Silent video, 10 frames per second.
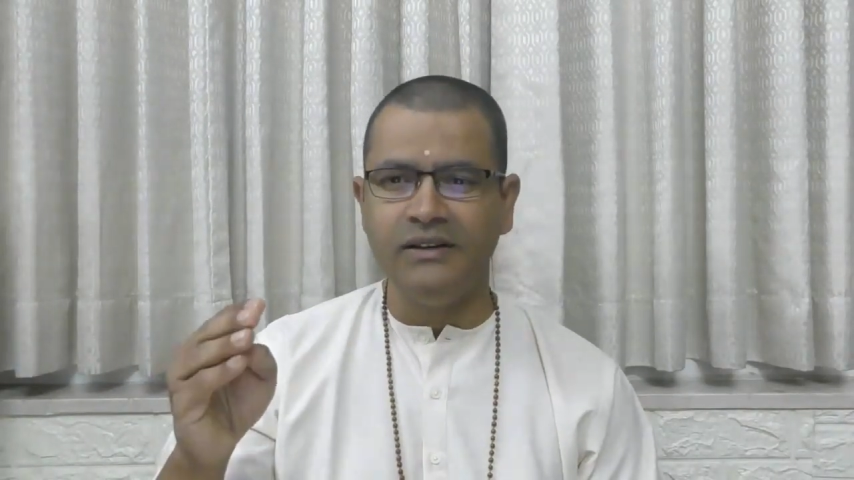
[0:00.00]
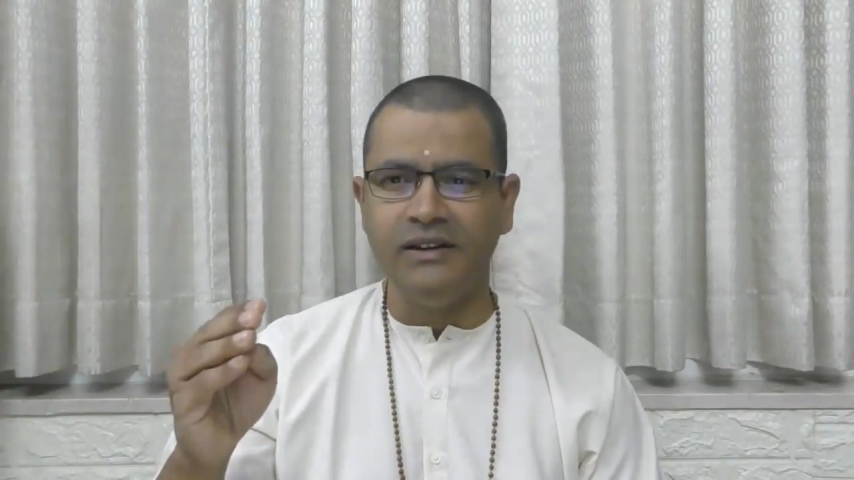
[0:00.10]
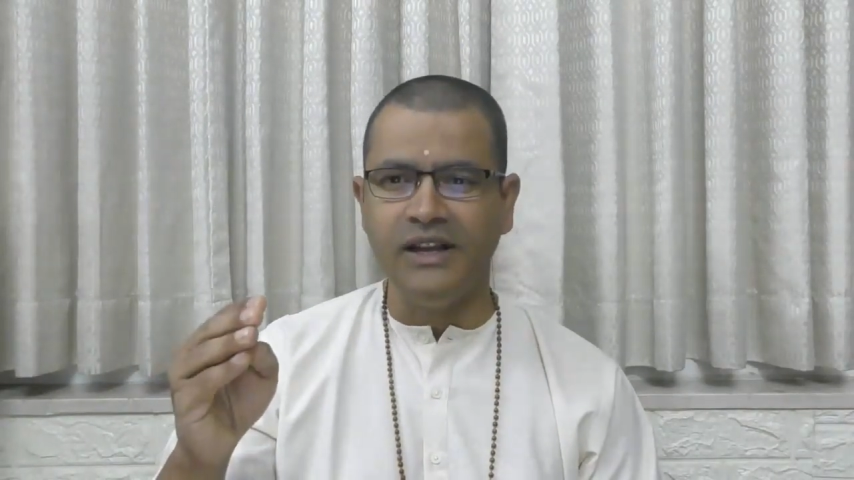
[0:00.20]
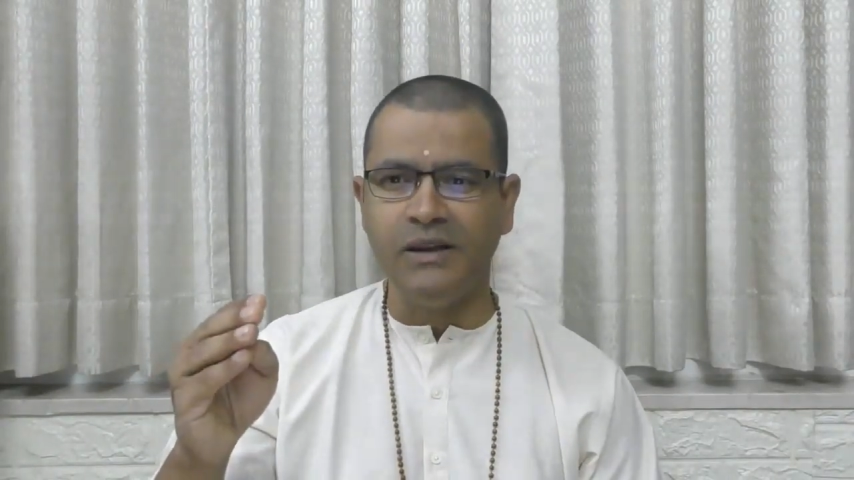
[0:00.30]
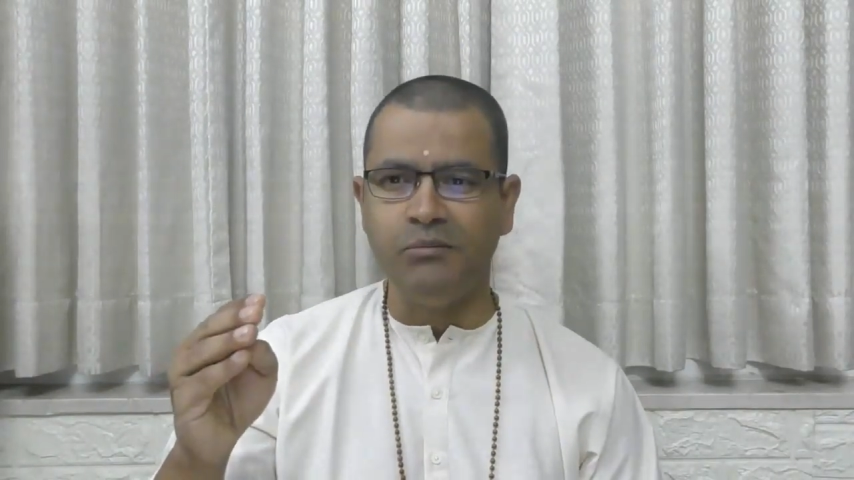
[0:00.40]

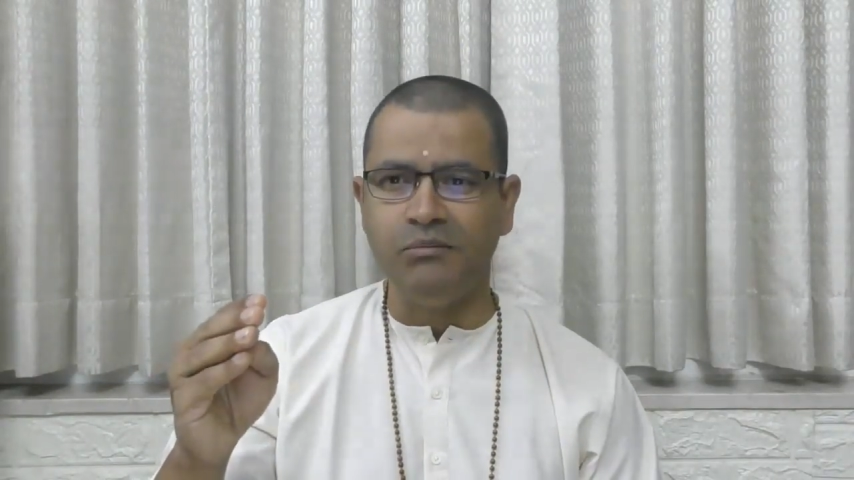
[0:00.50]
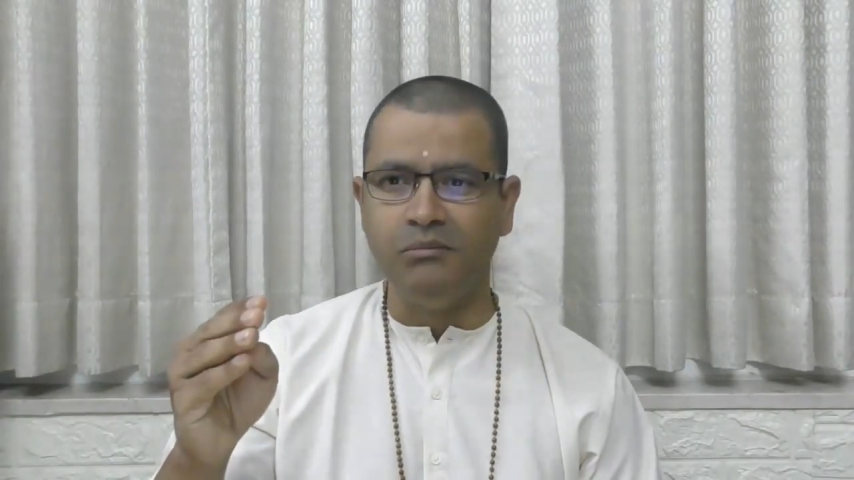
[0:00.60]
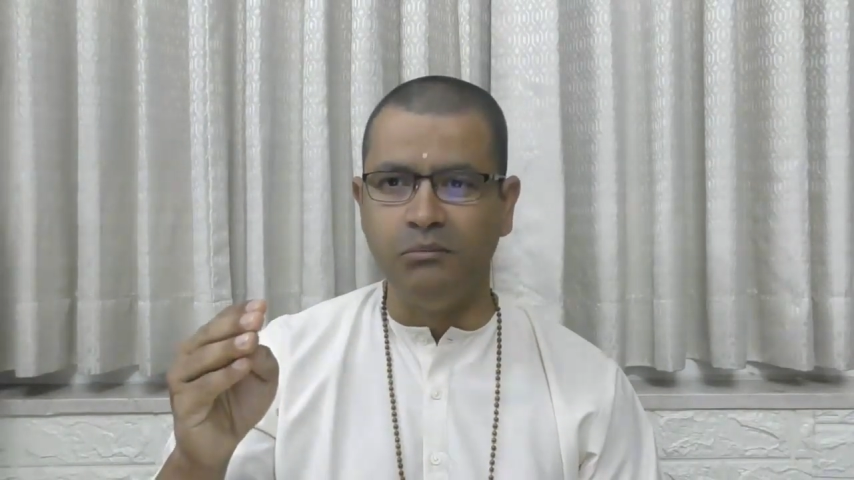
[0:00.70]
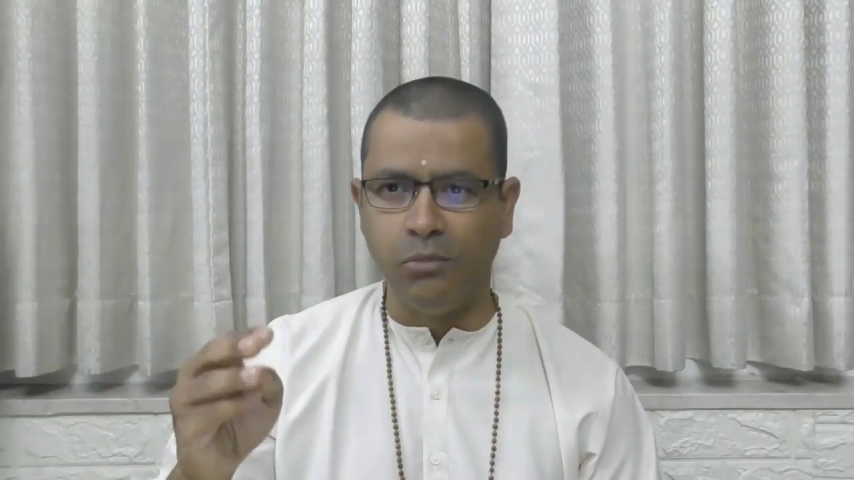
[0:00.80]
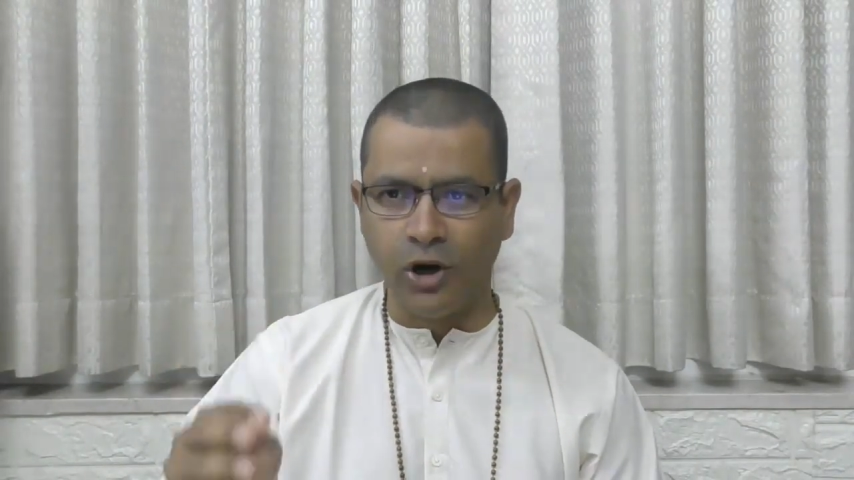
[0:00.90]
the
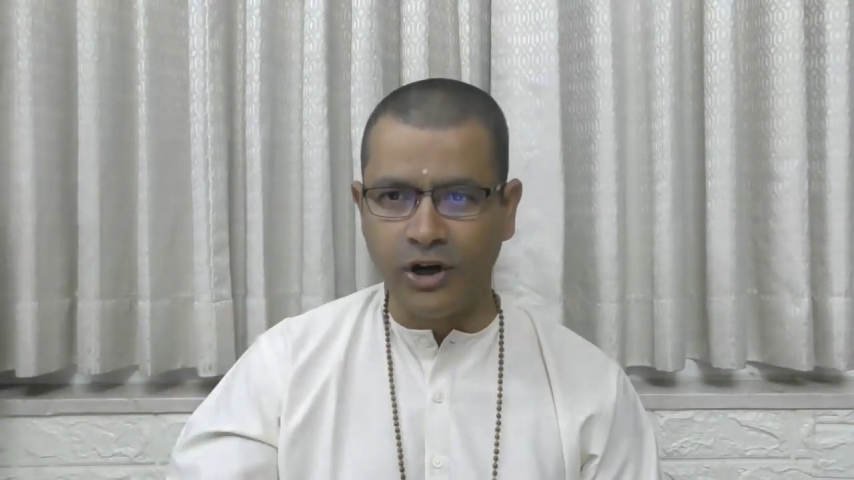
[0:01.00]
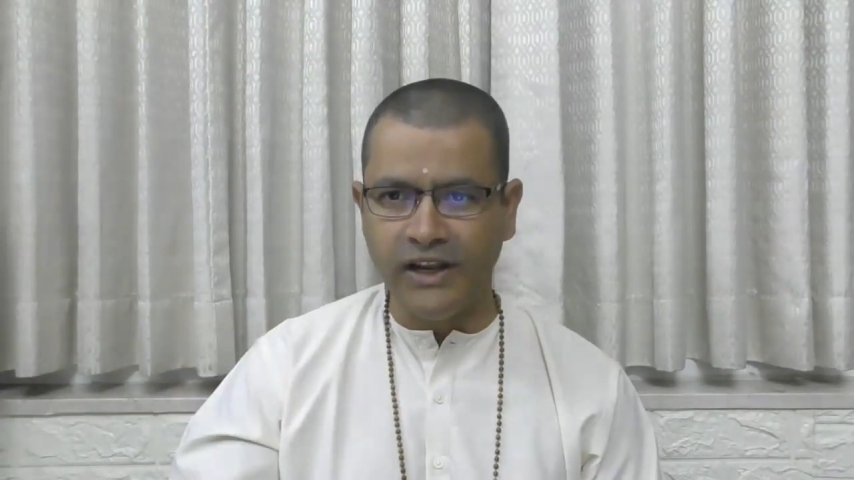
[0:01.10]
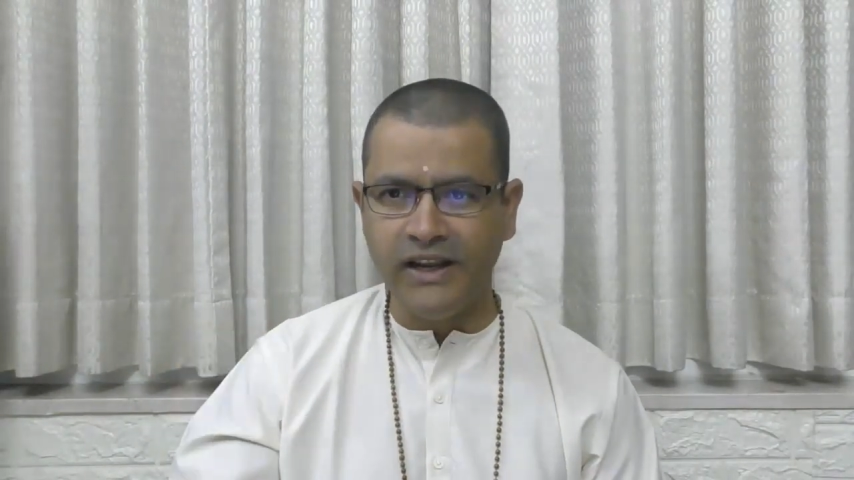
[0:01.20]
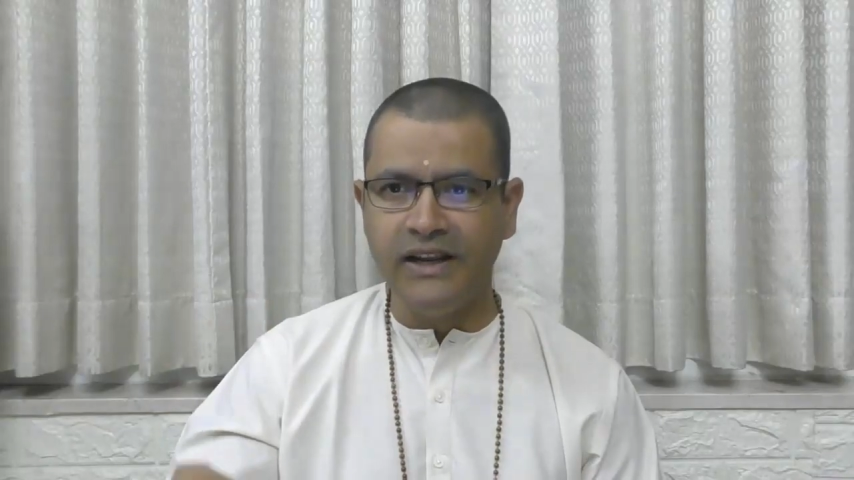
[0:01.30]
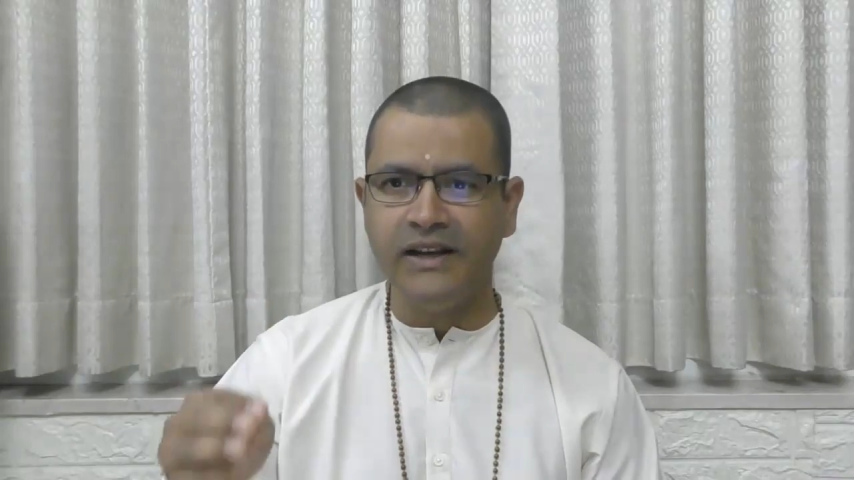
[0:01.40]

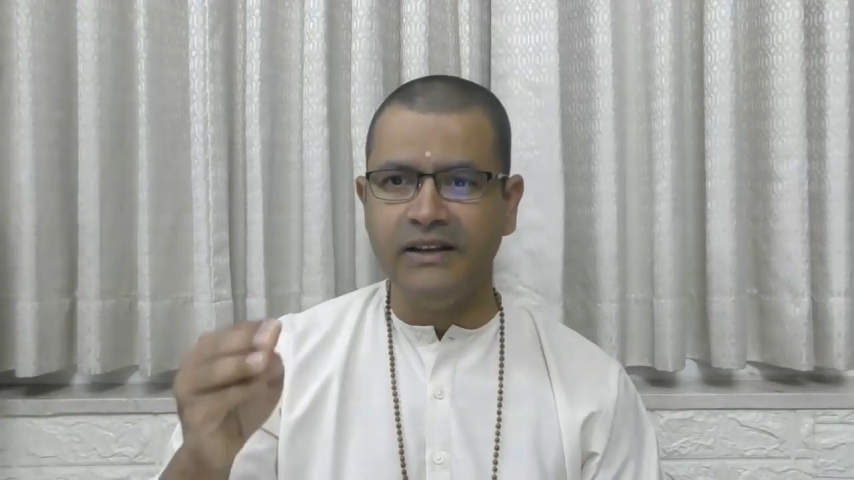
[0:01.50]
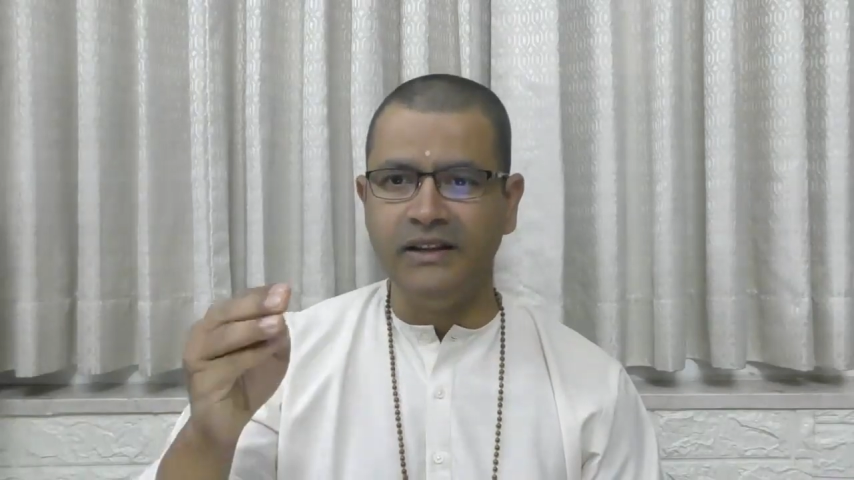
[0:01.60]
body,